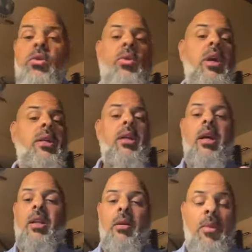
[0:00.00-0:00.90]
Do not
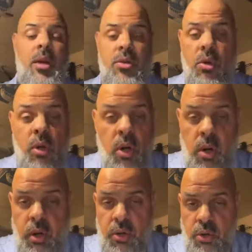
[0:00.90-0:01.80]
take them as your
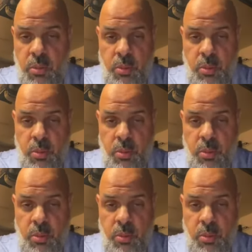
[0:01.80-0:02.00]
guardians,